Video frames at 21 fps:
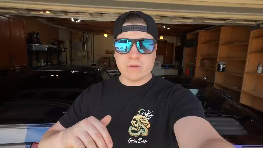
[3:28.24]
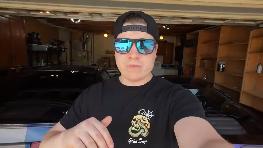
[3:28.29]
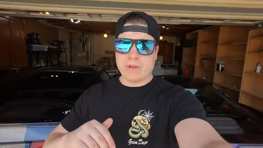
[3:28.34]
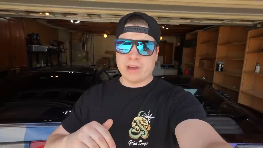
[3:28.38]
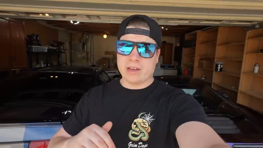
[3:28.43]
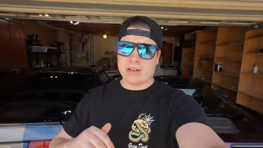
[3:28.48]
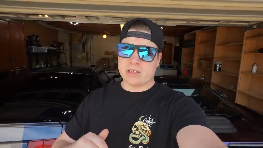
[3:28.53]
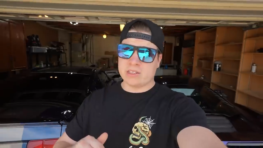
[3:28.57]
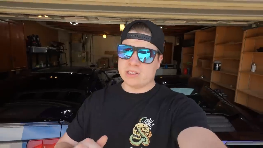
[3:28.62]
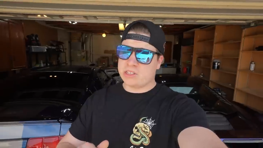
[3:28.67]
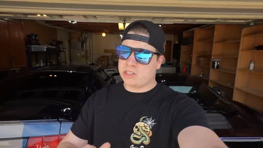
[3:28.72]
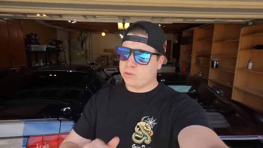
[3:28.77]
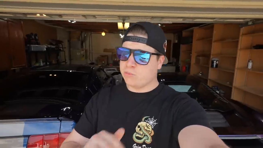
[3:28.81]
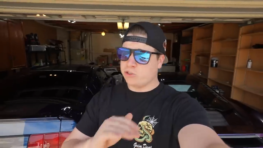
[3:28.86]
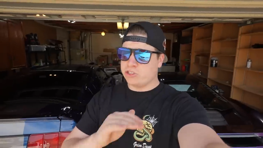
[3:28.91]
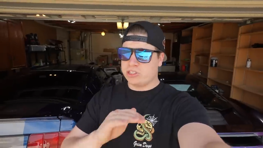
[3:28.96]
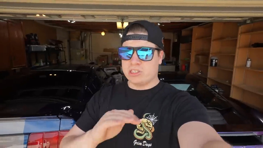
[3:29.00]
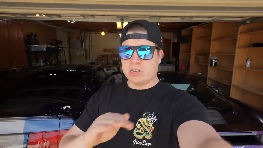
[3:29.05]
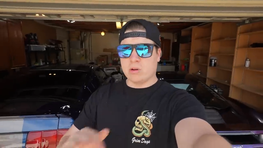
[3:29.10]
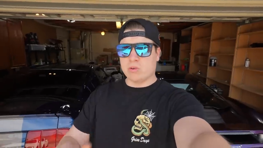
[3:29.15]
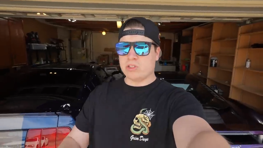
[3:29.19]
a fake hood scoop.
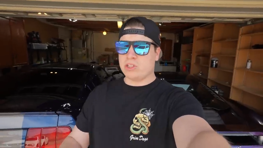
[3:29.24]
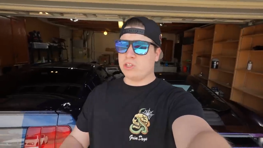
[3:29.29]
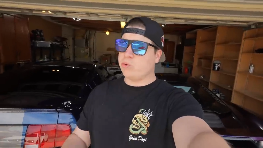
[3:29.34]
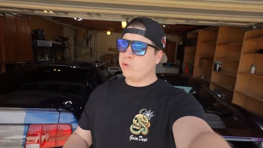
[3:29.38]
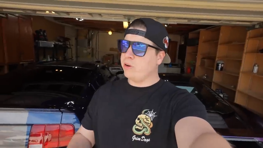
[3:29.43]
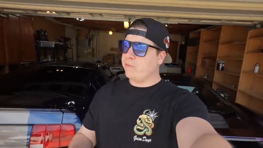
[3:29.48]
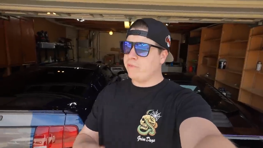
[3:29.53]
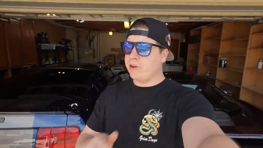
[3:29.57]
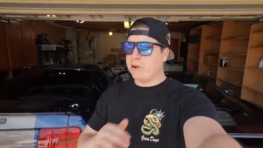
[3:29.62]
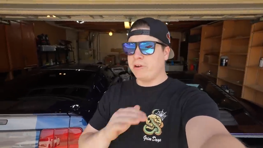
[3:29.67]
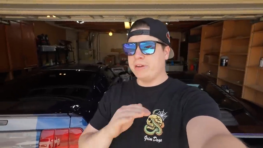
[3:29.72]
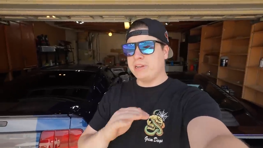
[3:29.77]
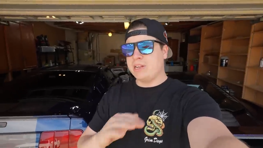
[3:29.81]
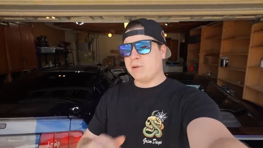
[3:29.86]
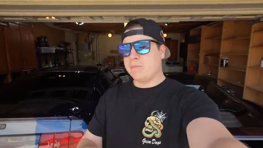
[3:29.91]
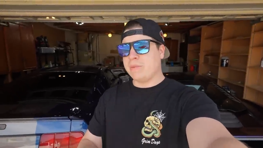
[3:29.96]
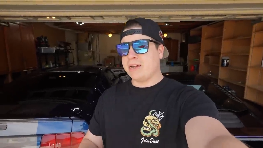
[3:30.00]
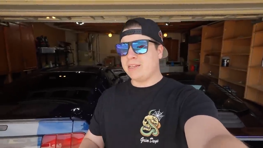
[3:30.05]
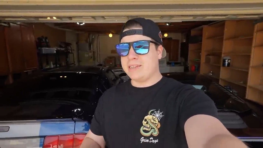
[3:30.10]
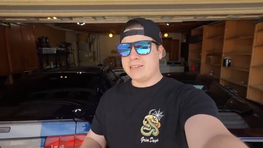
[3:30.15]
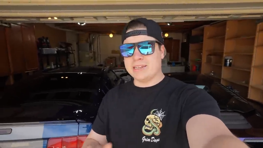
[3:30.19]
Just don't do it. Very
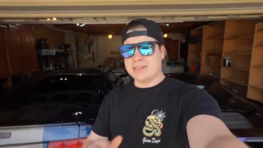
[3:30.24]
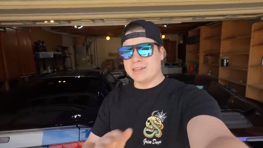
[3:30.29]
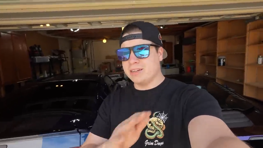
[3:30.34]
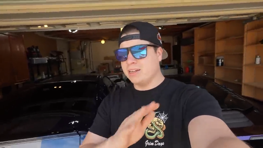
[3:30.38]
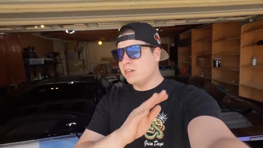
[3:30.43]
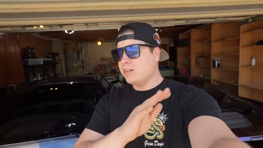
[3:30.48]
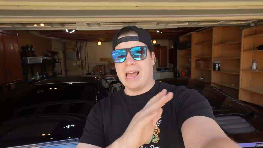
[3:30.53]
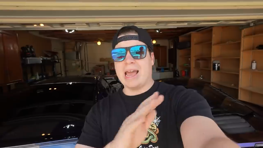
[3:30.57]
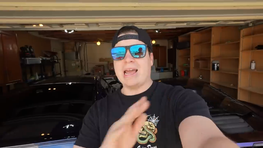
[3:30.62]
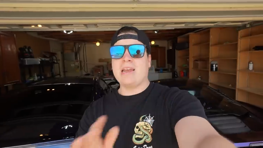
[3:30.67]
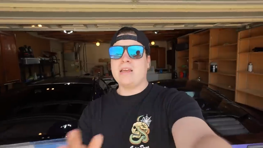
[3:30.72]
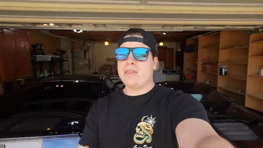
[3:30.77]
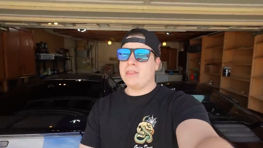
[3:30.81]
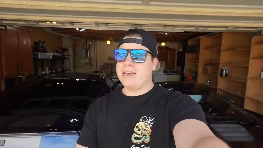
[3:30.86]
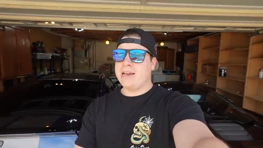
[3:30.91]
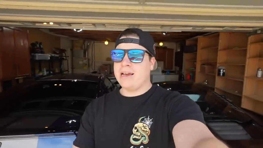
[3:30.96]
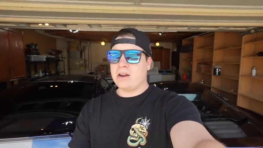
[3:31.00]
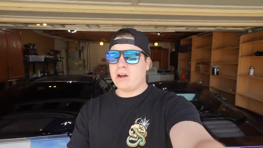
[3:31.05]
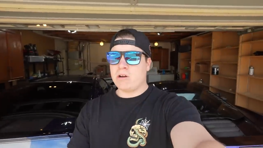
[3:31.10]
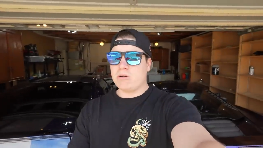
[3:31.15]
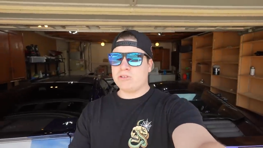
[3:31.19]
dumb idea.
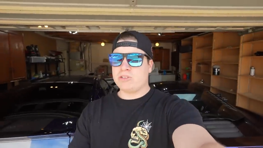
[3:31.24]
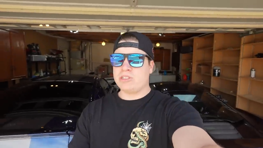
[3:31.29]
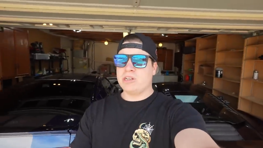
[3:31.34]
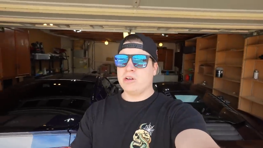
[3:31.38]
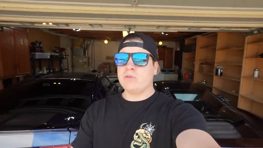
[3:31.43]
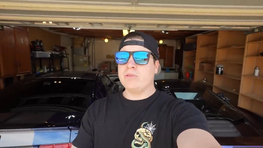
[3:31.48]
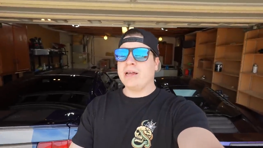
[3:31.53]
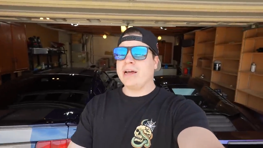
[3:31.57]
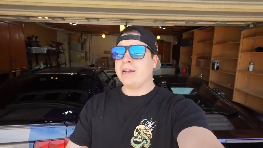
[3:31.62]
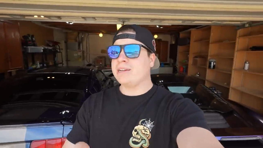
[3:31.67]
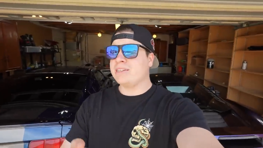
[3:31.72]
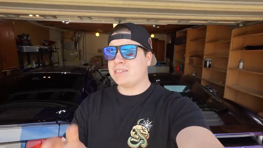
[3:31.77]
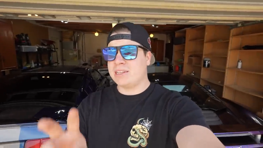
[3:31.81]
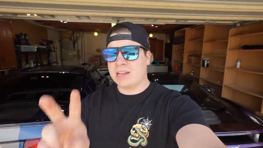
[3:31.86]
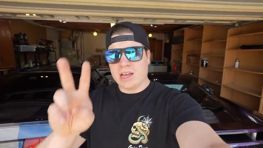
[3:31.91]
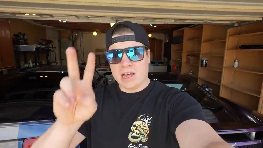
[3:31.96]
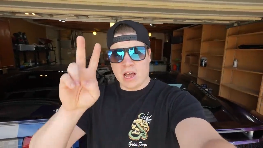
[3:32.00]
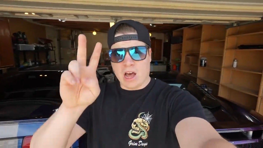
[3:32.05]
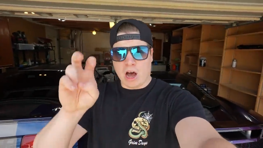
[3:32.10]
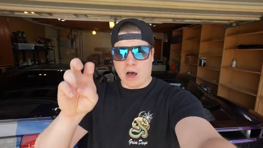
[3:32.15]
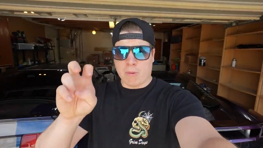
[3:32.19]
Anything at AutoZone that is
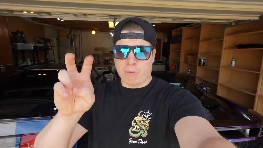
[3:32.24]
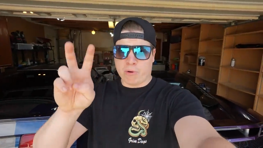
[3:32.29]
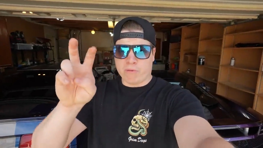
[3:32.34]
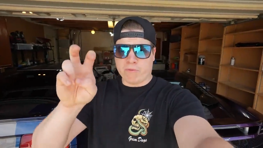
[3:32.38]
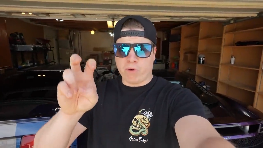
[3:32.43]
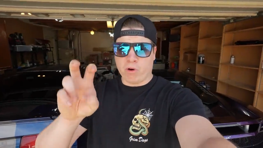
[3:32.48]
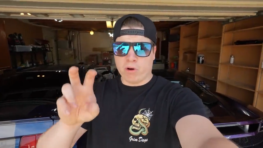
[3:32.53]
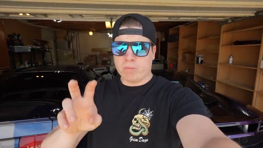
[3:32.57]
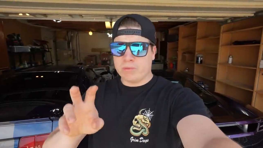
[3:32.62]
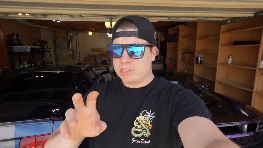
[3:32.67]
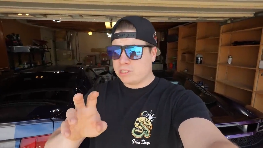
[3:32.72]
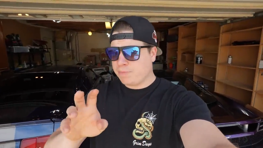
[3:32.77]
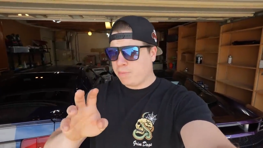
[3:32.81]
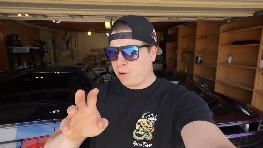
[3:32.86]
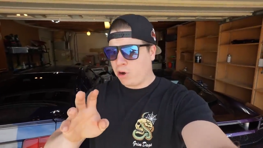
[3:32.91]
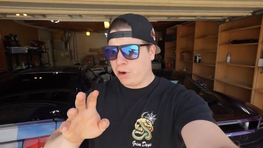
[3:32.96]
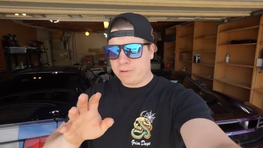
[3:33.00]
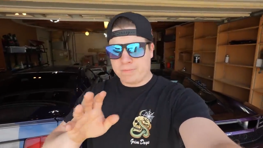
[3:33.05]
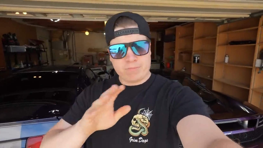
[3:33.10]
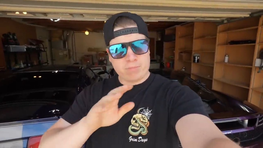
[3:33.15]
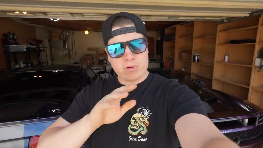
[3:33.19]
a performance
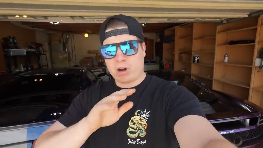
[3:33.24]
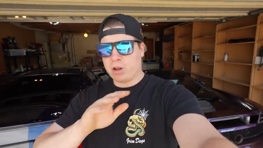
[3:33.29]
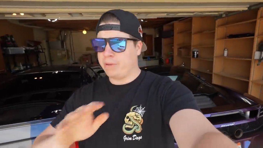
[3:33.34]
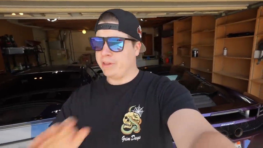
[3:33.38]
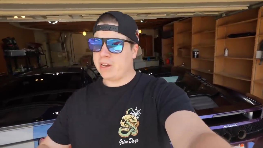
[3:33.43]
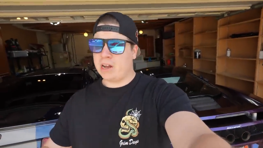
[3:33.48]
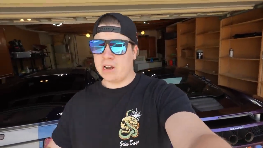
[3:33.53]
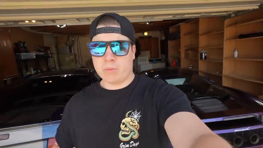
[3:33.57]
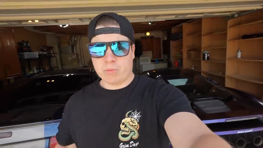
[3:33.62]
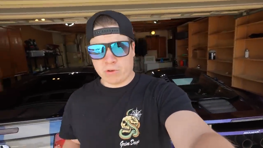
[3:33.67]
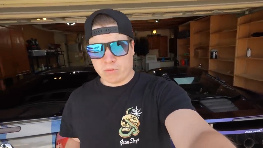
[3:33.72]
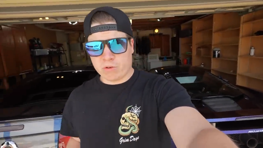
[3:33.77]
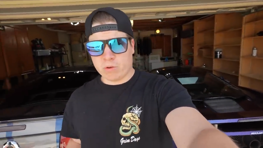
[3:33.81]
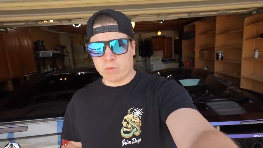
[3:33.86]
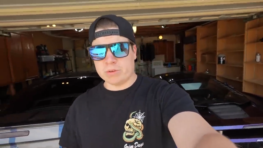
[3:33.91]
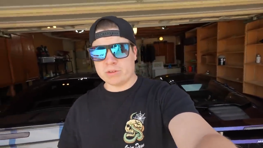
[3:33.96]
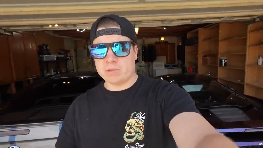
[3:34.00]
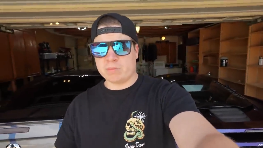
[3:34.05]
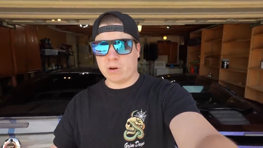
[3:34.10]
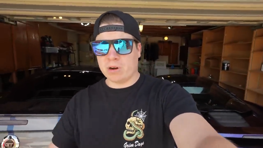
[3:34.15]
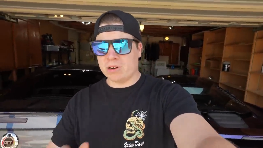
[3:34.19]
part, probably not a
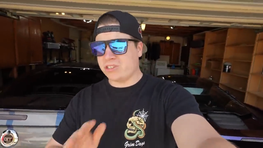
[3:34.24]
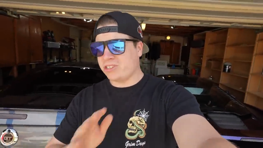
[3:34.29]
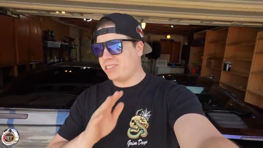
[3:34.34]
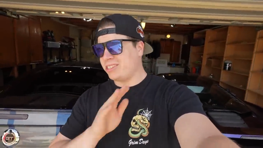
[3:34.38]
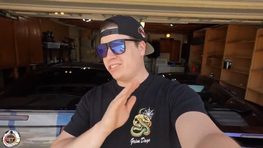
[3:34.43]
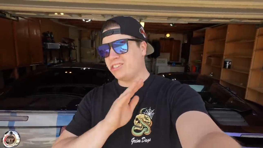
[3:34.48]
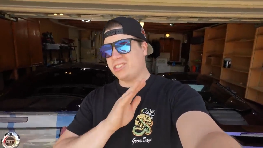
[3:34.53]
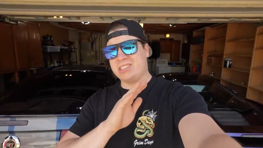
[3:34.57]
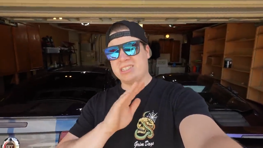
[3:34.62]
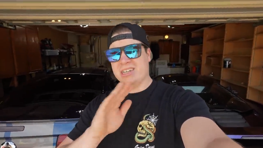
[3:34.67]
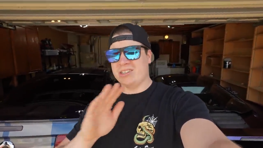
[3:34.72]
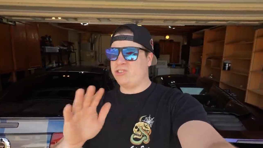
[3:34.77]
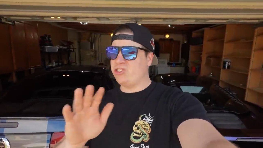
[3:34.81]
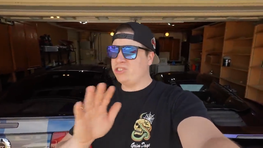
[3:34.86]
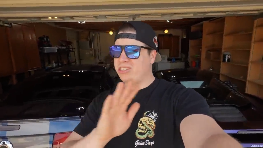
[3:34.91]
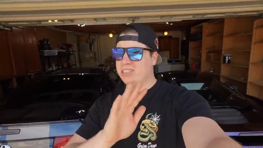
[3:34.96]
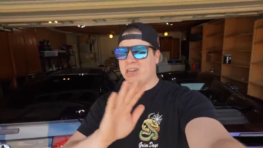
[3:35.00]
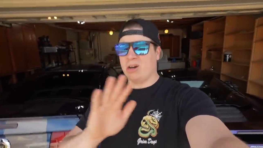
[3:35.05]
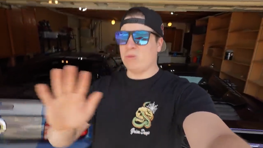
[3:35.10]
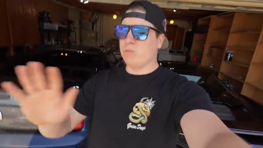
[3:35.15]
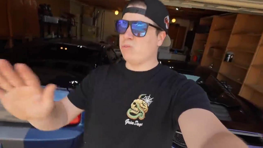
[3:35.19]
performance part. Just, just,
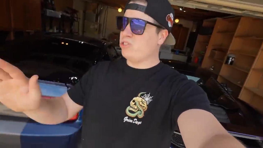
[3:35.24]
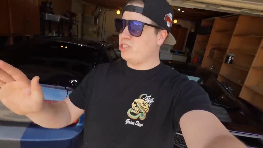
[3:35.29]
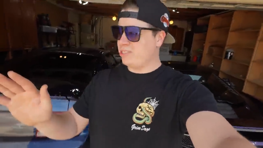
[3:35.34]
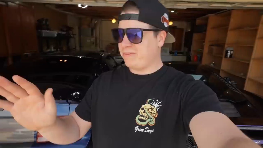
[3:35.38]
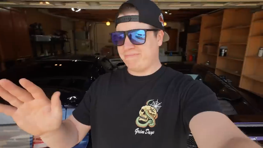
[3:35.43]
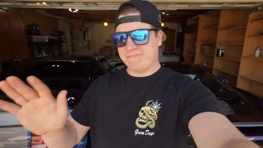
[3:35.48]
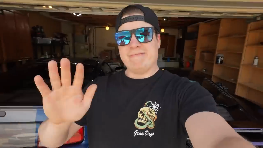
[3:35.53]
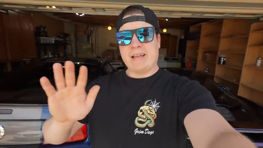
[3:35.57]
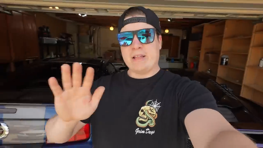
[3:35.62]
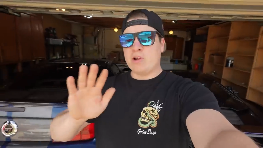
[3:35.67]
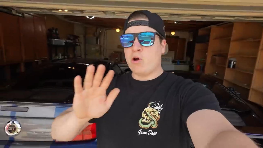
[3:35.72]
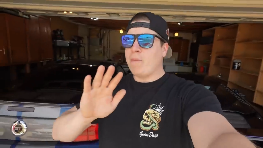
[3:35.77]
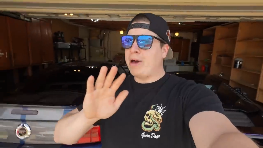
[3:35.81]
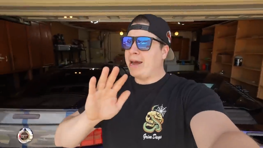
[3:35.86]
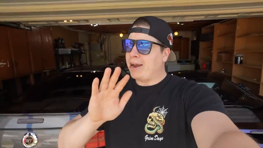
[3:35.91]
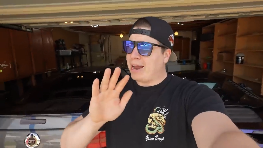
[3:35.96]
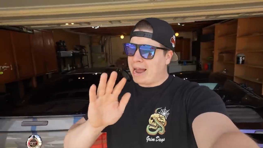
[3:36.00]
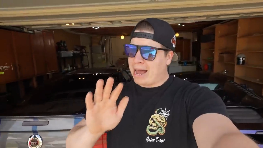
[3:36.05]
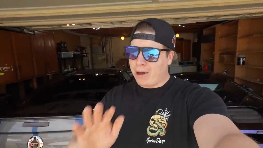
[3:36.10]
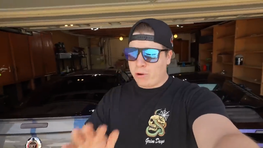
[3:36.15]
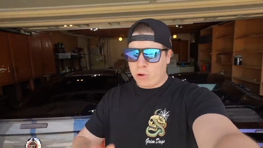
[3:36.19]
just don't. Just, no
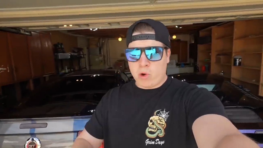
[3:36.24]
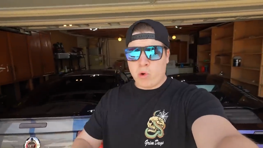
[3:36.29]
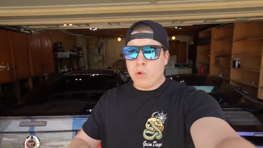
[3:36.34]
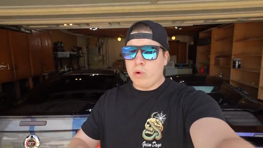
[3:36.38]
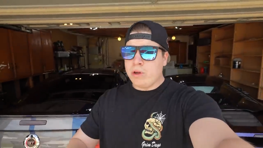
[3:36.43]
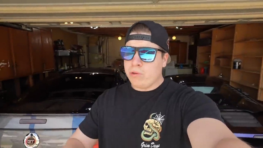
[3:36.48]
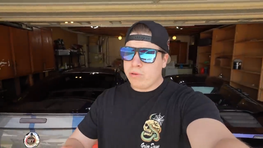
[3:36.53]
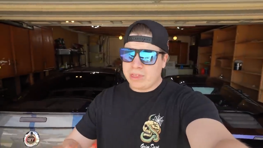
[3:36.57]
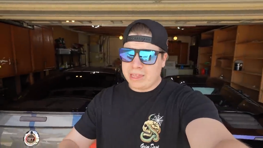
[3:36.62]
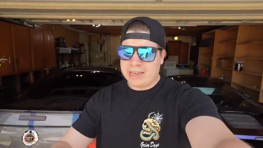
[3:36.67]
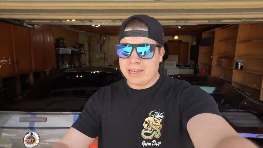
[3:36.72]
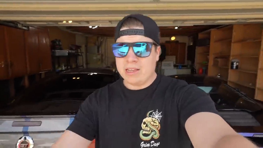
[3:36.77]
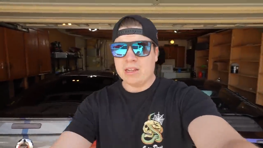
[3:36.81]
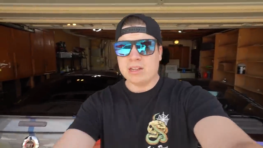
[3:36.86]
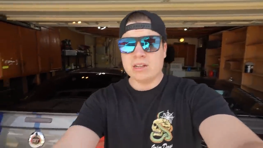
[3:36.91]
matter how cool you think it